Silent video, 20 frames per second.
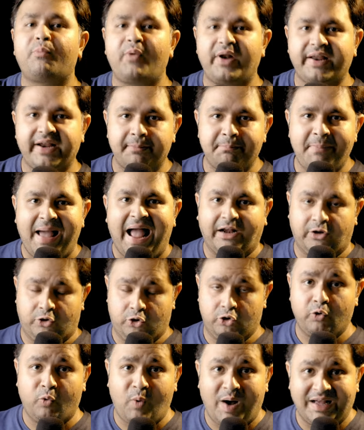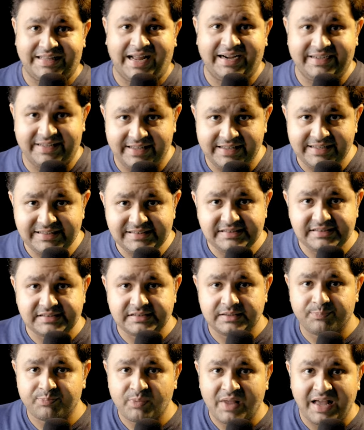bring it back. Do you know why that is?